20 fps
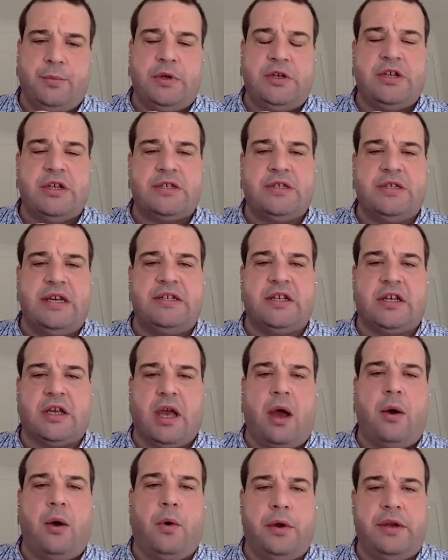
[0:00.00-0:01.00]
We just need to
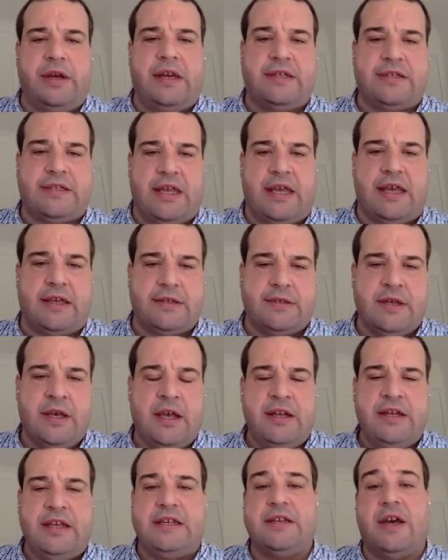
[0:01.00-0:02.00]
go on these things,
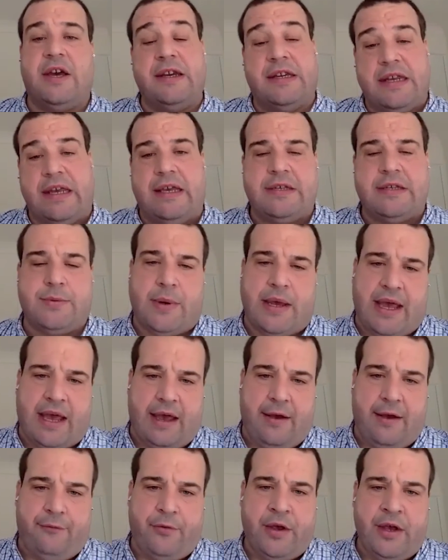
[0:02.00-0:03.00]
these ideas we
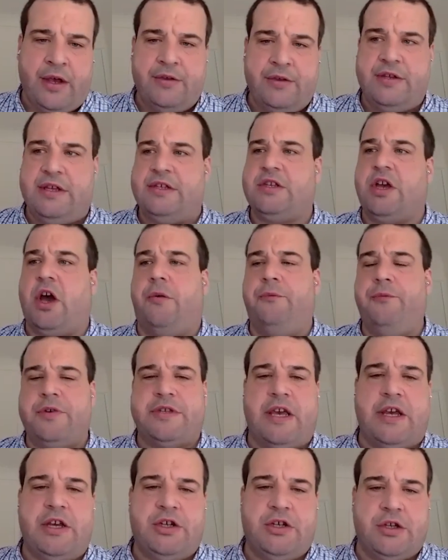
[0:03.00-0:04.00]
have, these
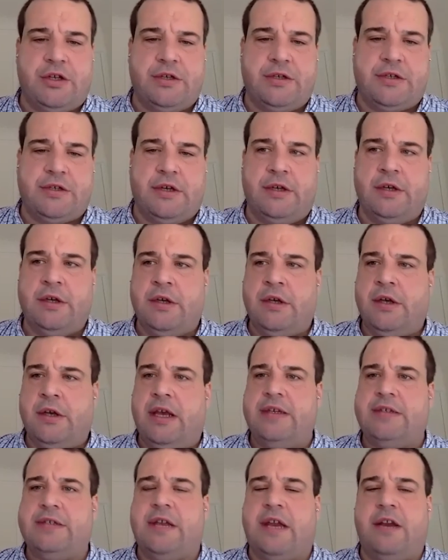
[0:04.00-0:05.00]
conversations that
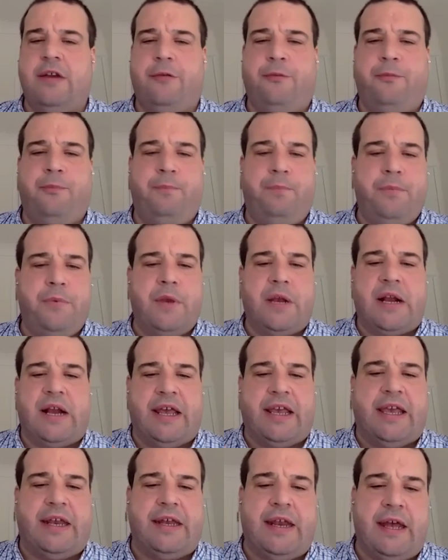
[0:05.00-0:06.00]
instead of
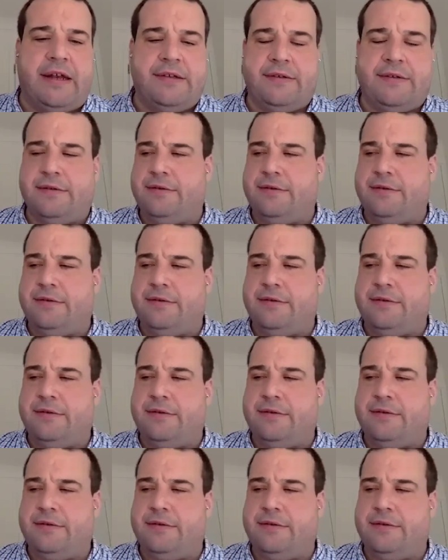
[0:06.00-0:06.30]
clicking that